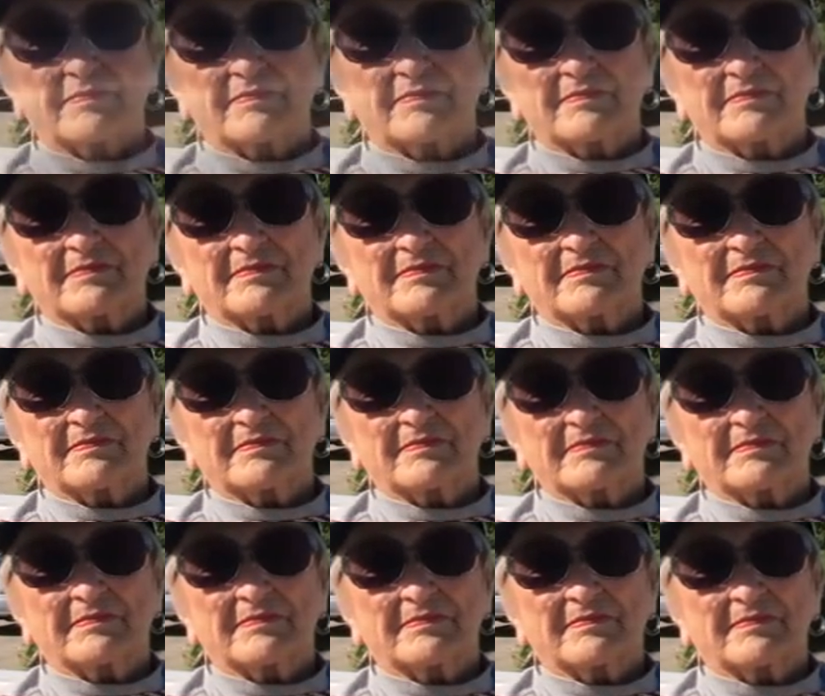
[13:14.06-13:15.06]
Um, are you a
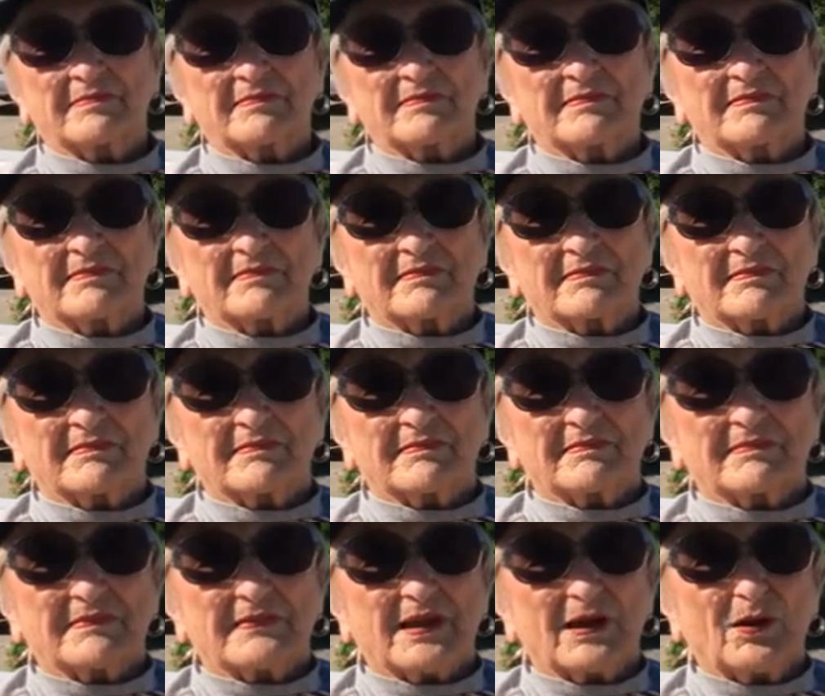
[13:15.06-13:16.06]
supporter of women's
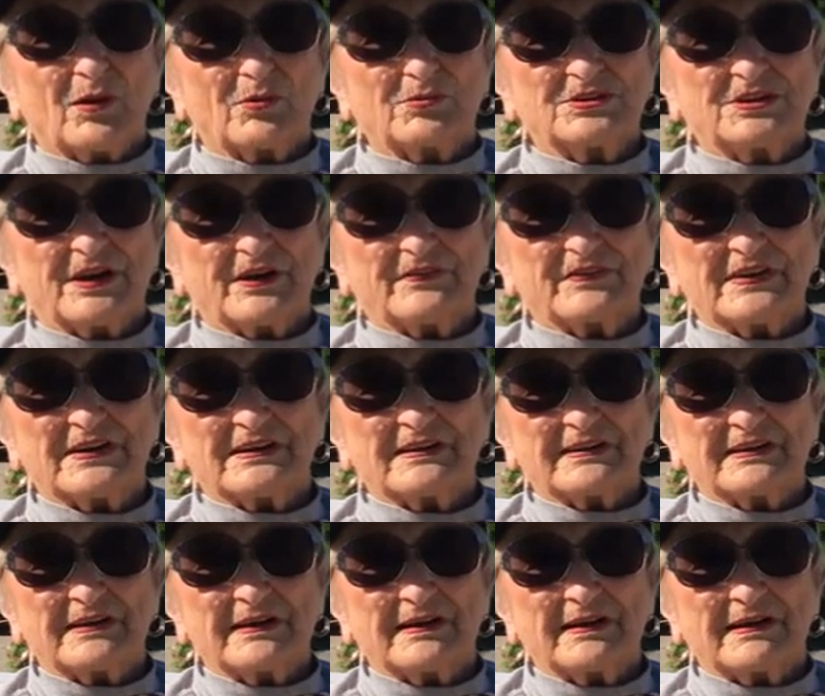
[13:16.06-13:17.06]
rights? Oh,
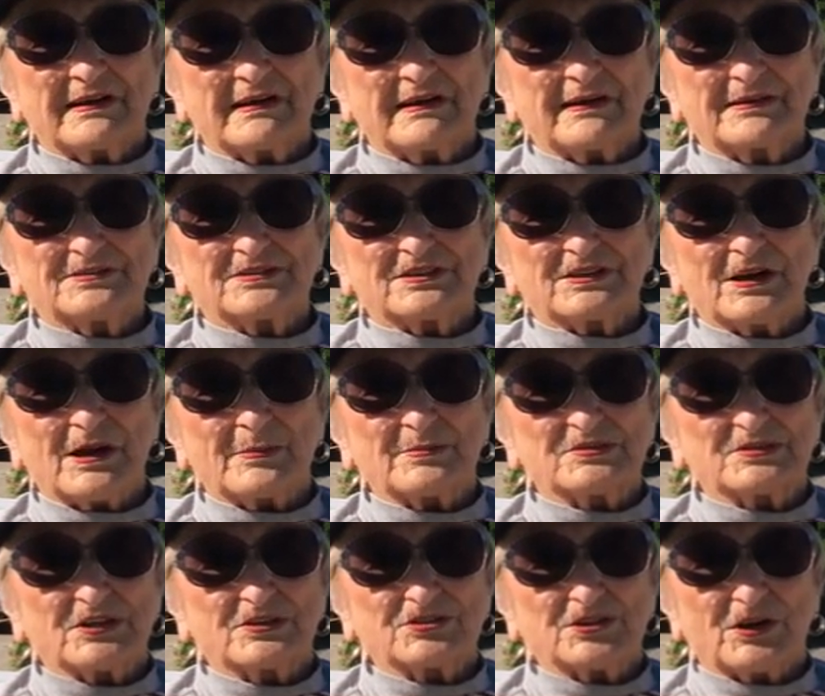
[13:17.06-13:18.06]
definitely. It's
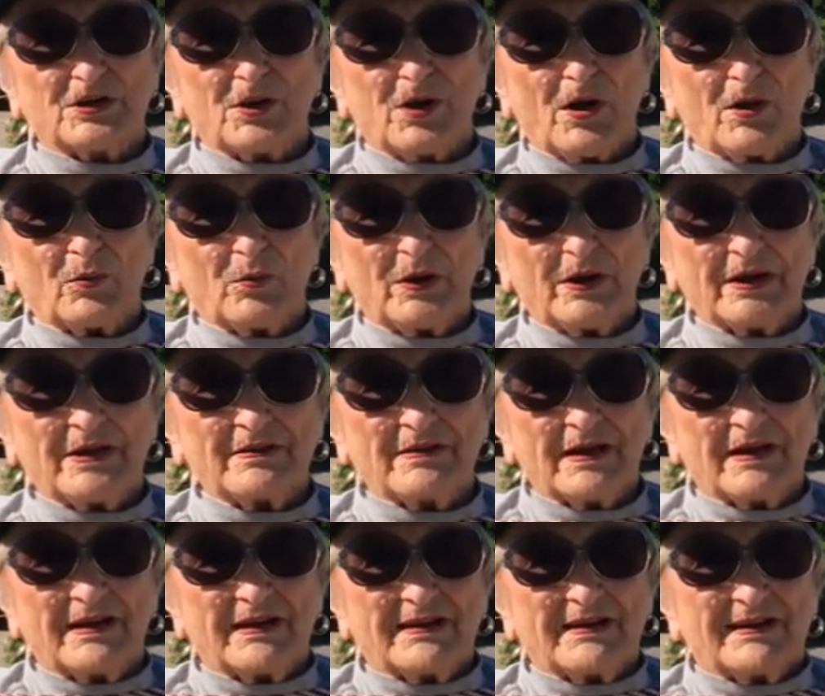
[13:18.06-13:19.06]
come such a long way.
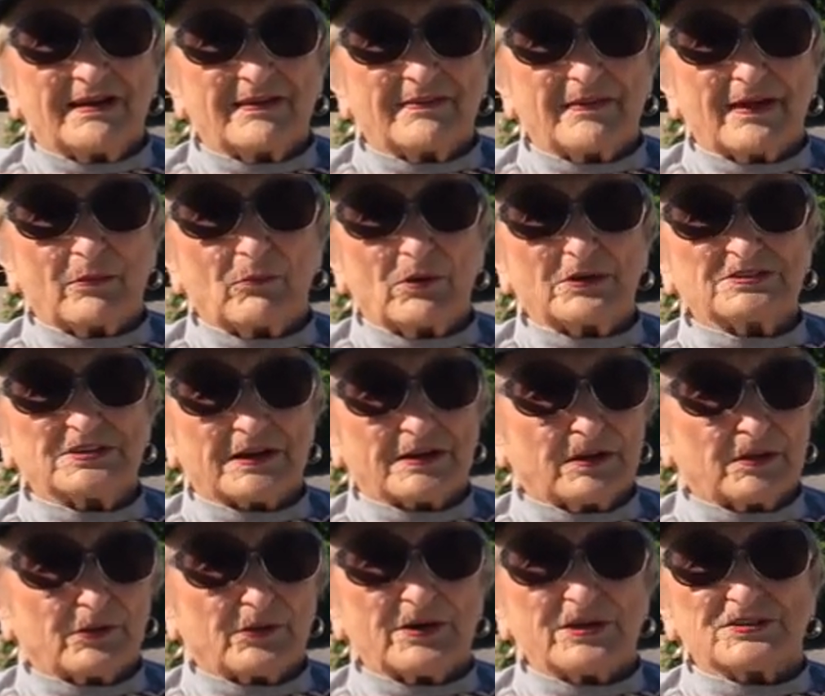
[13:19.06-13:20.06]
That was
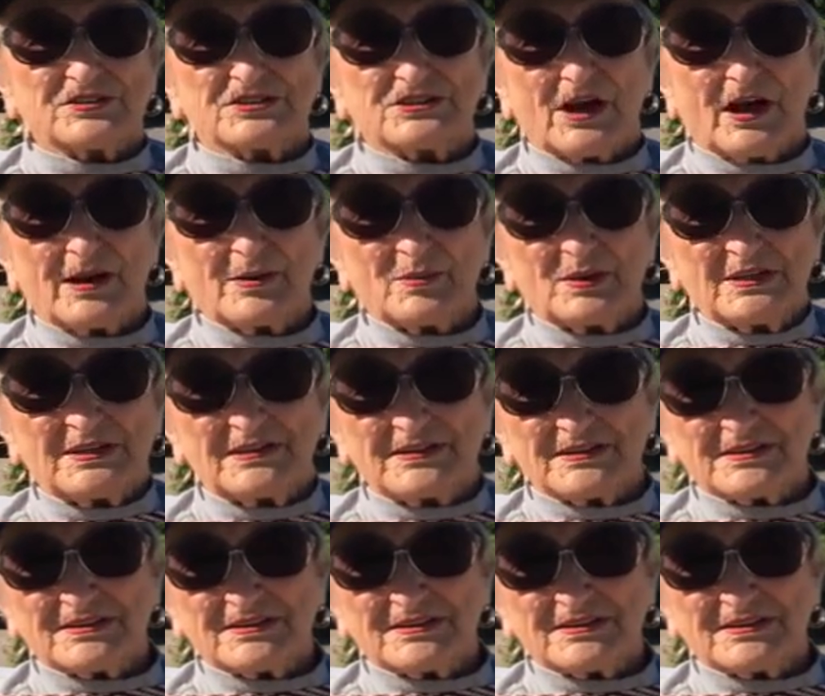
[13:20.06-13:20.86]
it Gloria Steinman